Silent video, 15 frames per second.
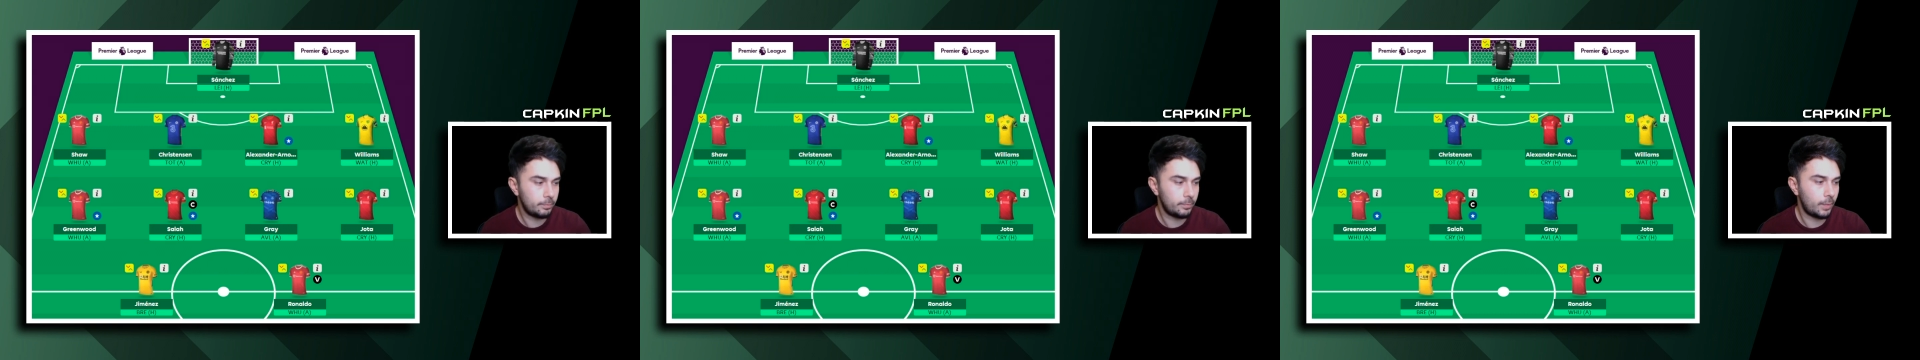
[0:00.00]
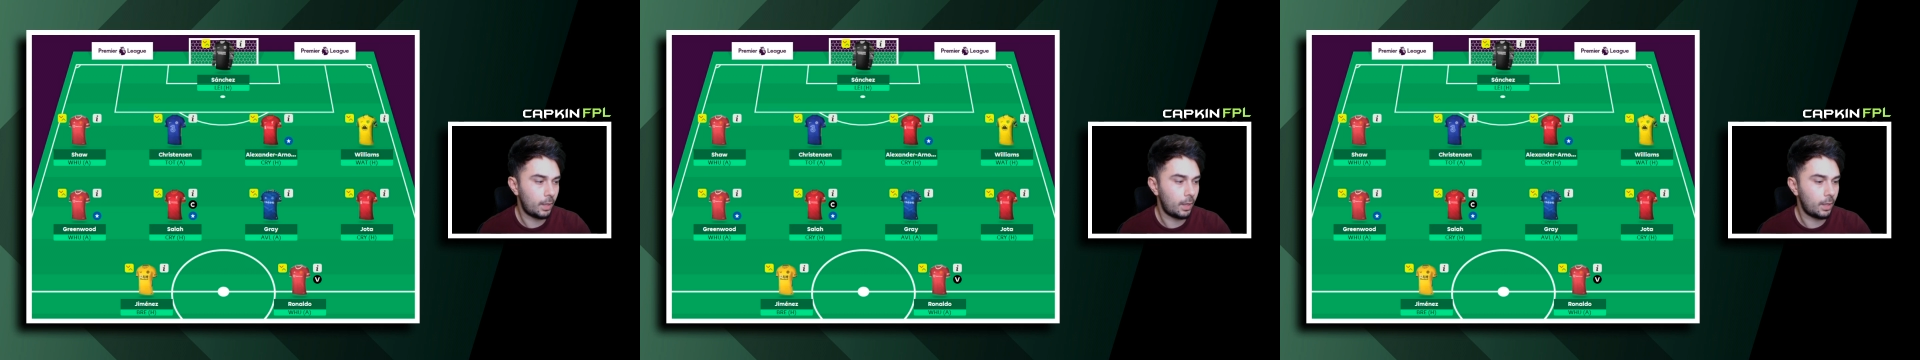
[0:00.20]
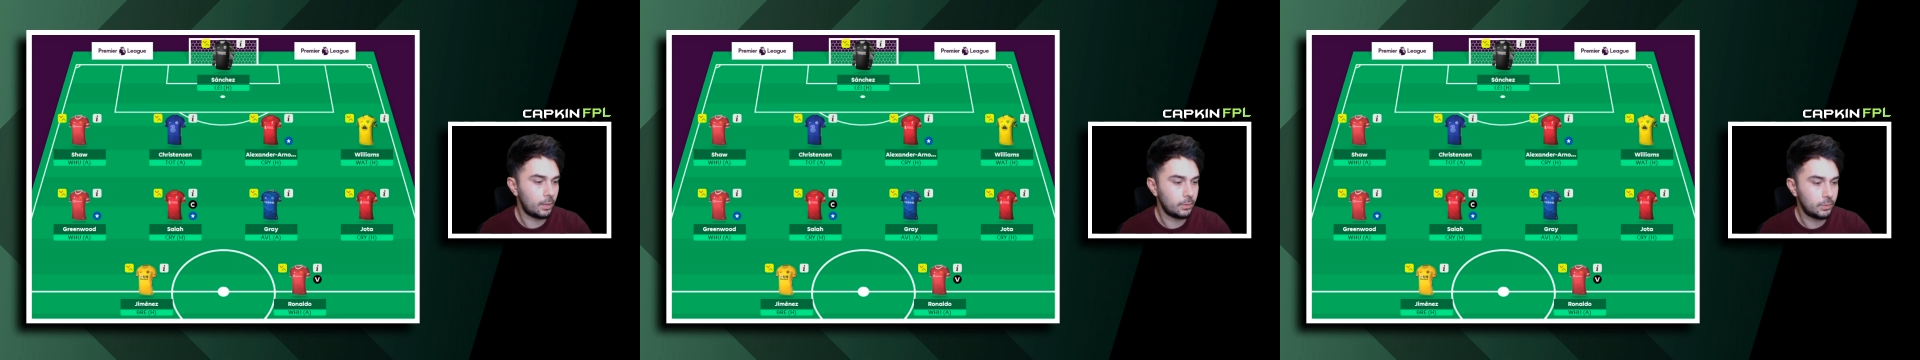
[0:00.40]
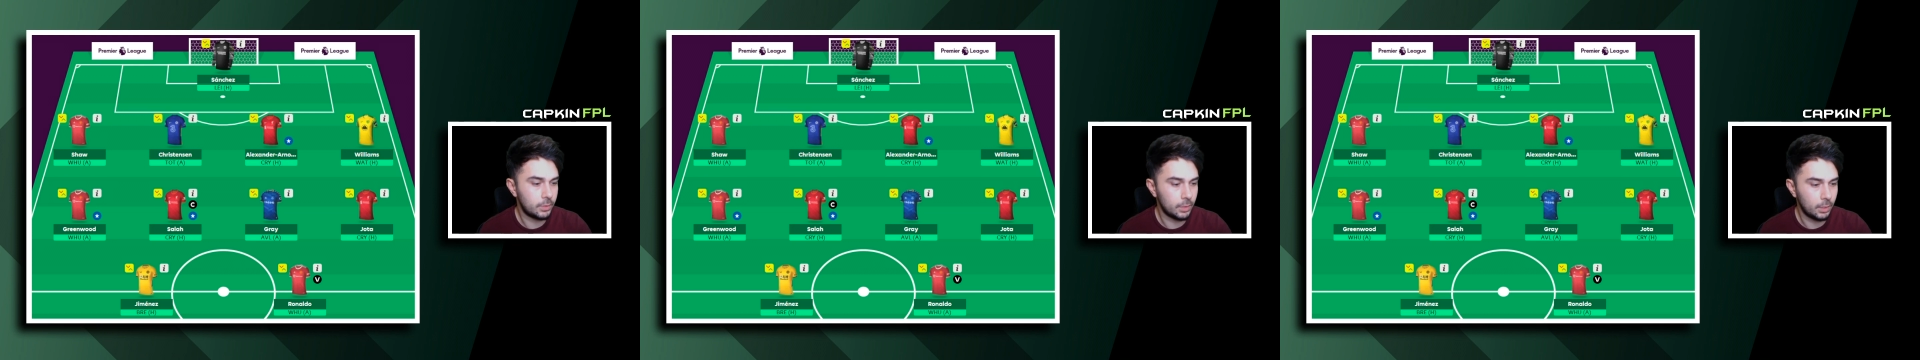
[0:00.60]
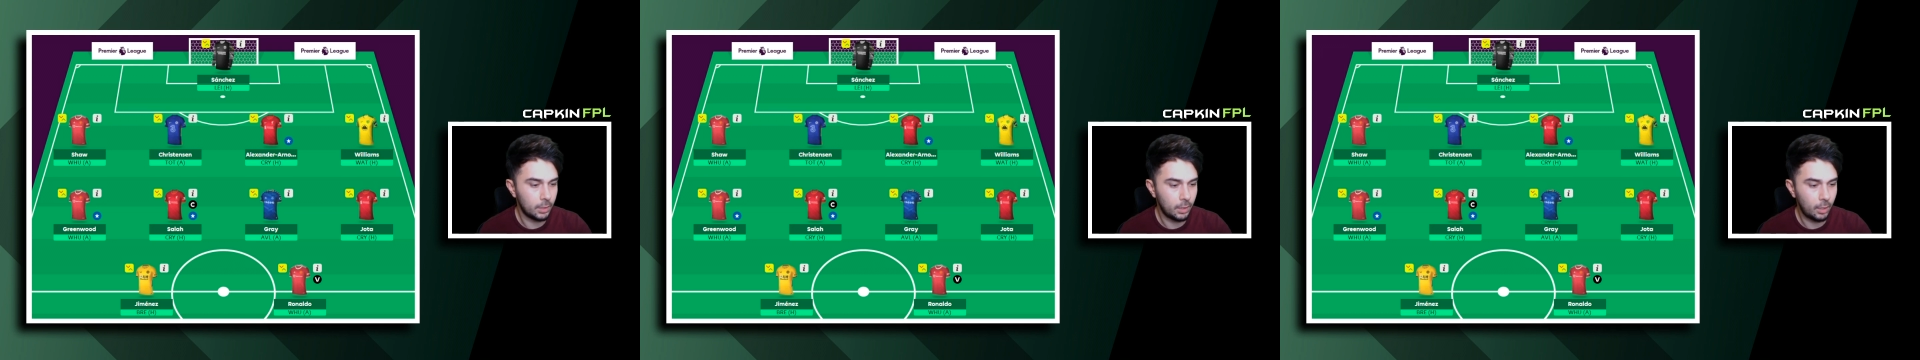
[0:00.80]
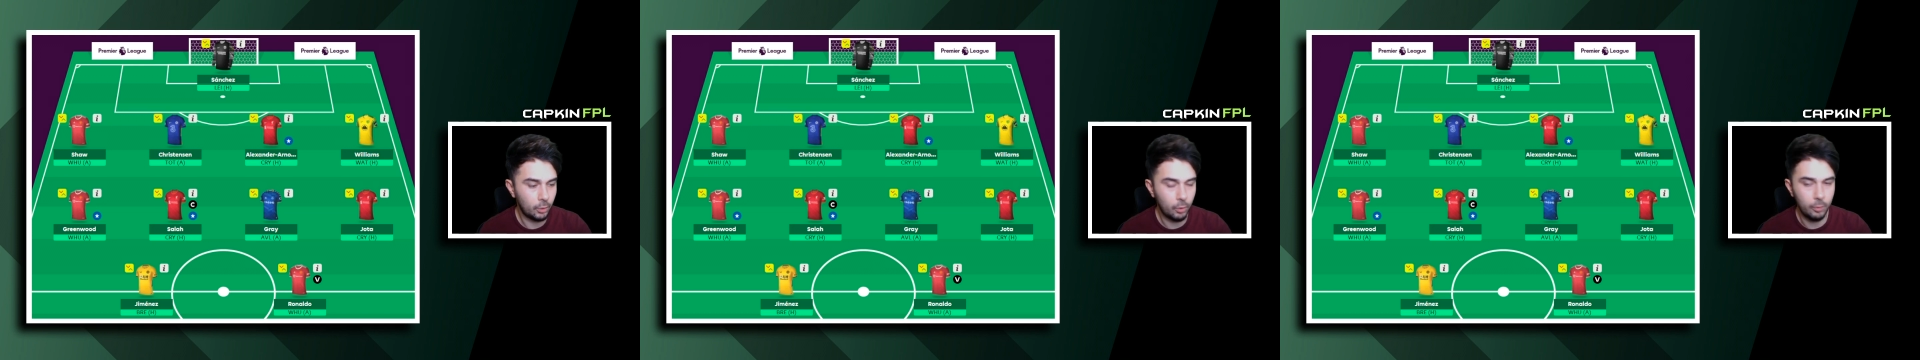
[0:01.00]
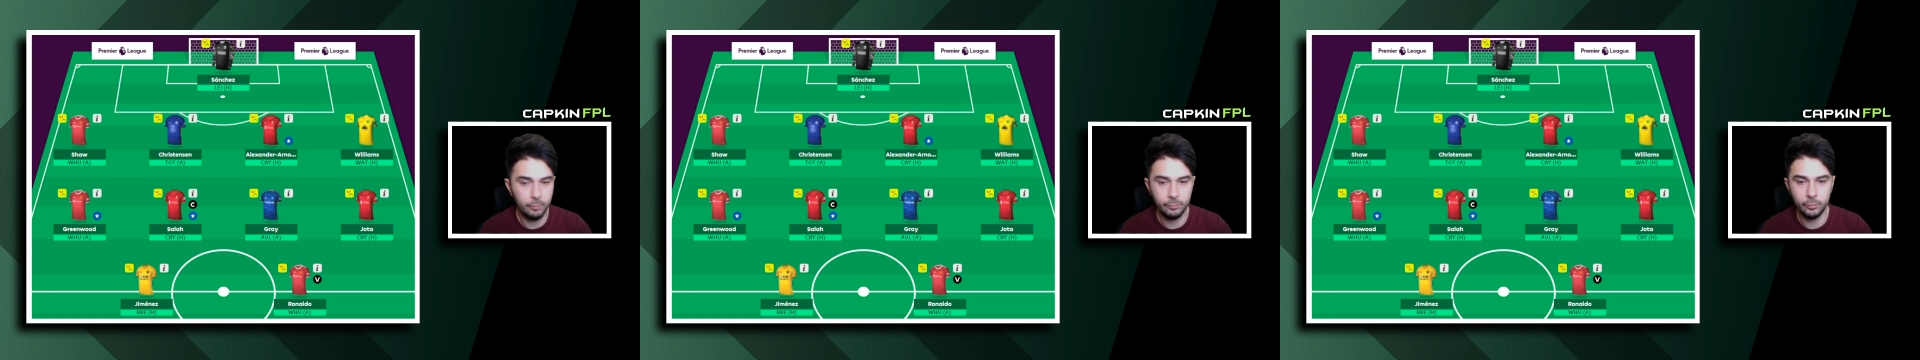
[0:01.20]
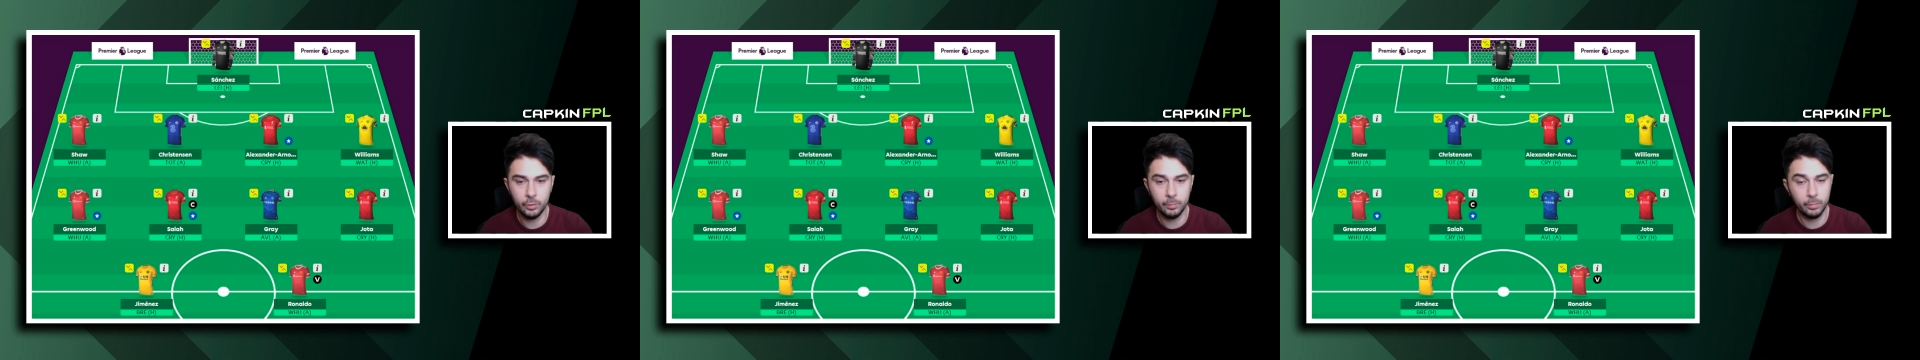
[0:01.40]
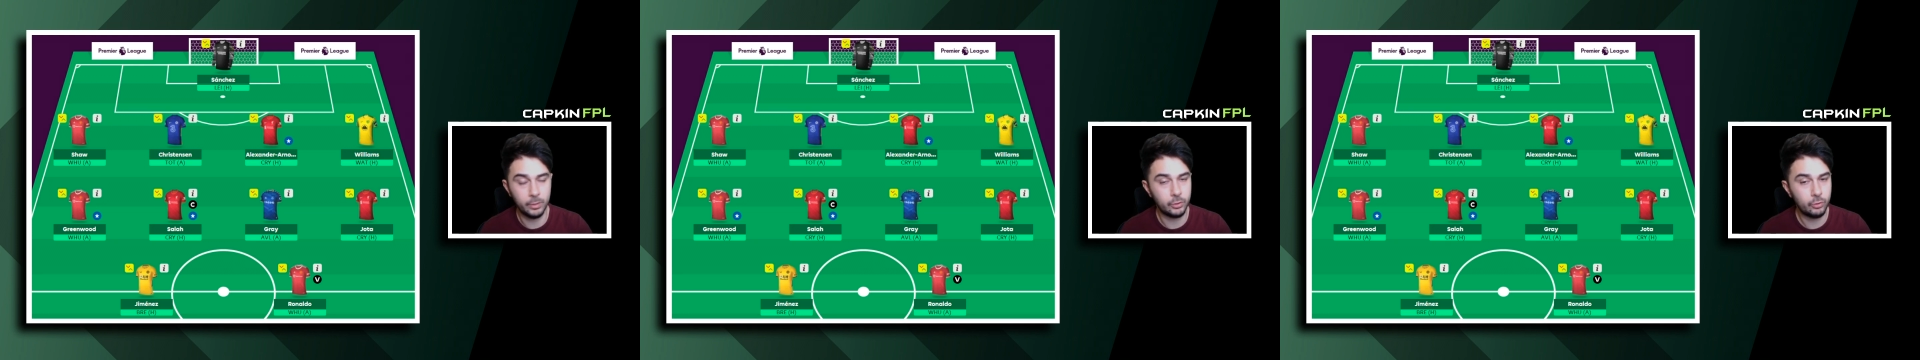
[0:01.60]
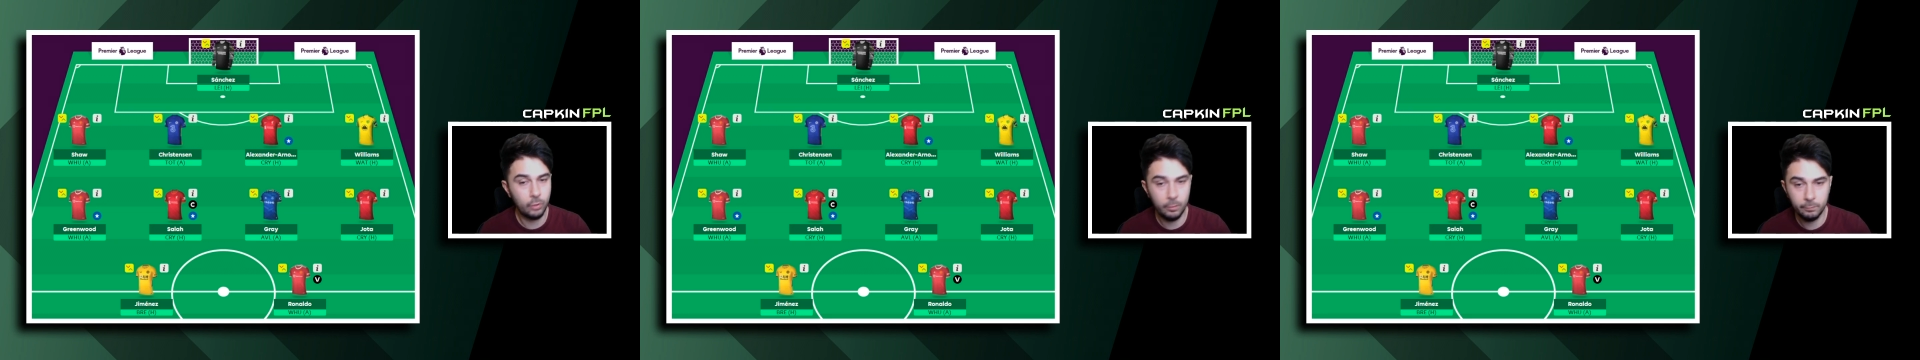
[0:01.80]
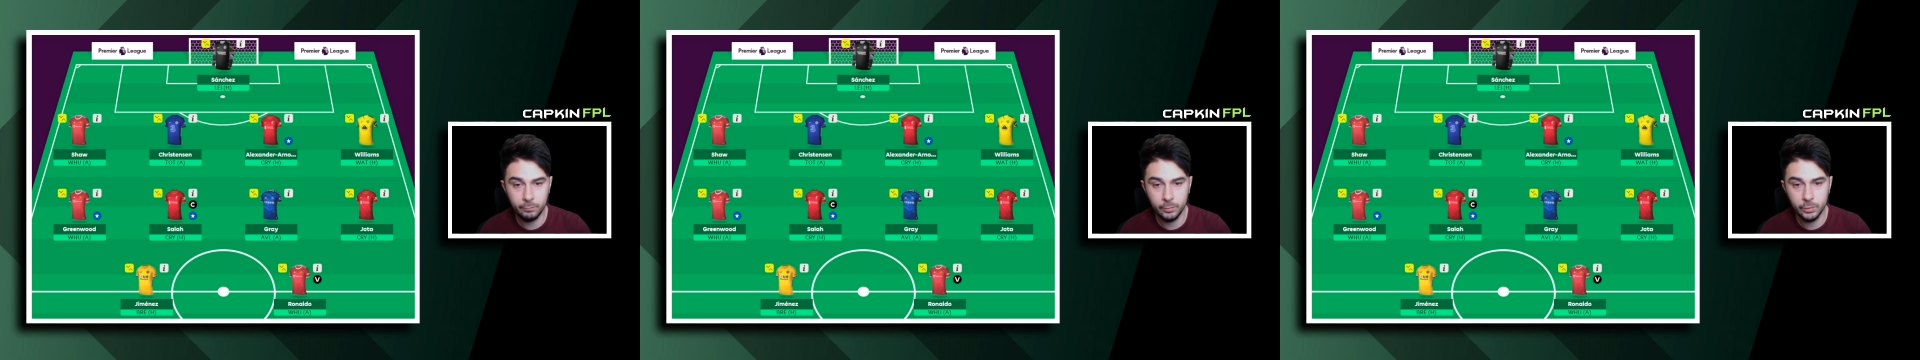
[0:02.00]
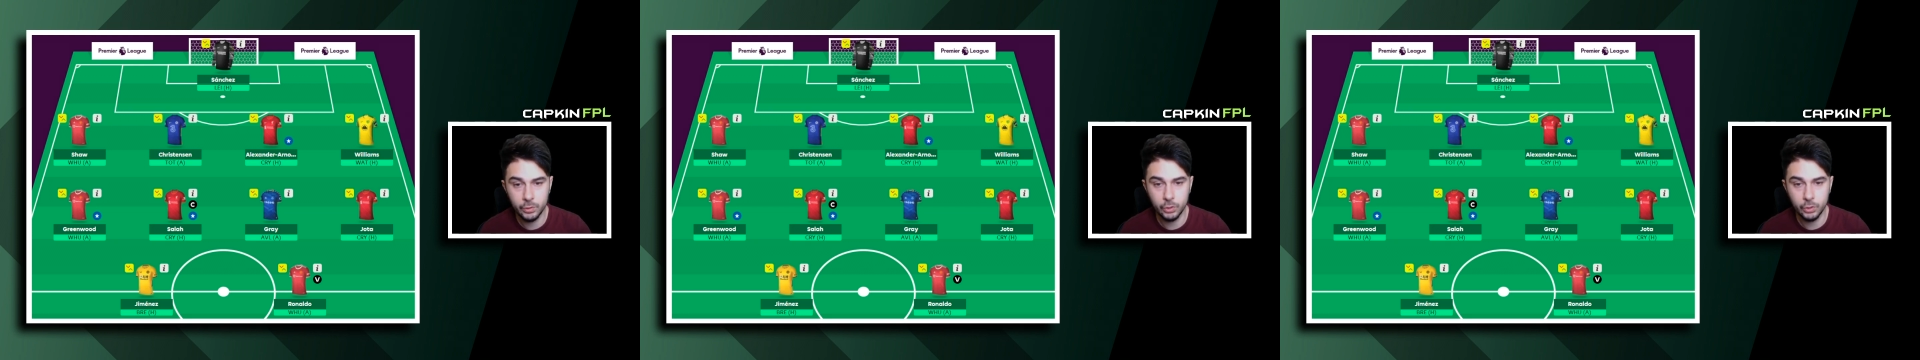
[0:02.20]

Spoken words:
and I'll go through the press conference